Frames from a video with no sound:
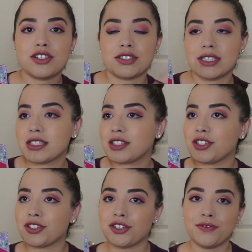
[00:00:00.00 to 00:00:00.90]
sister,
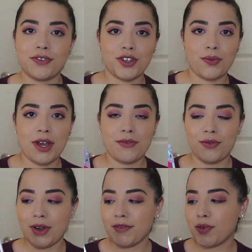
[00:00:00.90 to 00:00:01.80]
your girlfriend, your wife,
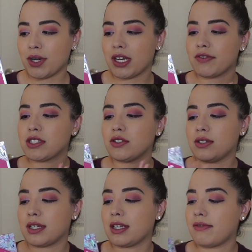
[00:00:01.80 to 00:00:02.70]
whoever you want to give it to,
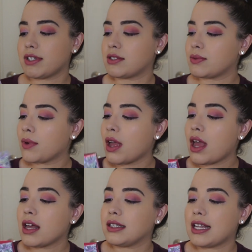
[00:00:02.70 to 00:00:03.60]
you can give it to.
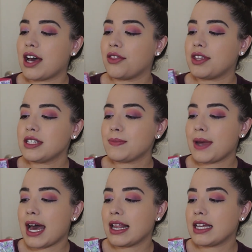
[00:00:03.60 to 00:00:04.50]
Now this
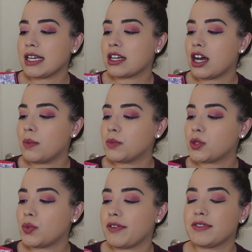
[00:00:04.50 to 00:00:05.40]
palette
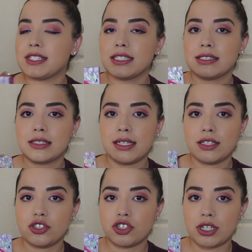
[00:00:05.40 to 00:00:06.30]
comes with
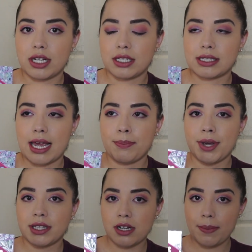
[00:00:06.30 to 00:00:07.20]
16 shades. I
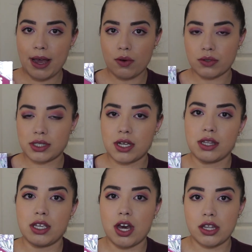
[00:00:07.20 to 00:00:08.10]
picked it up at
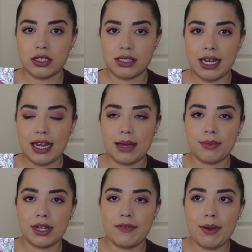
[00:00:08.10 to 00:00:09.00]
Ulta the other day. I
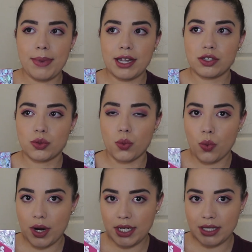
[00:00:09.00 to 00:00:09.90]
believe I paid
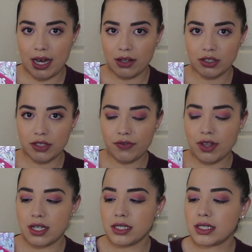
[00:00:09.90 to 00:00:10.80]
$20
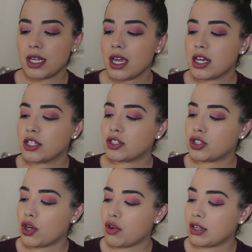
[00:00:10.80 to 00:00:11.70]
for this.
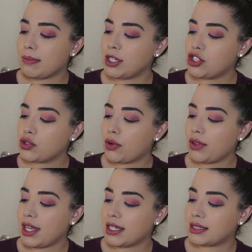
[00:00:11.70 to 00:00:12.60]
So let me show
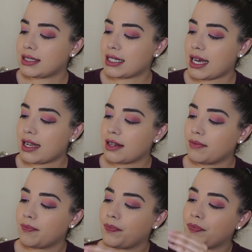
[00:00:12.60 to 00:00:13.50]
you the inside.
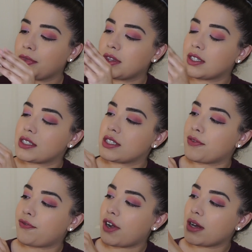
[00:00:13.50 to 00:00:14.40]
This is
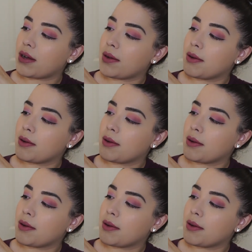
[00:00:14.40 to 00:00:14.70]
the front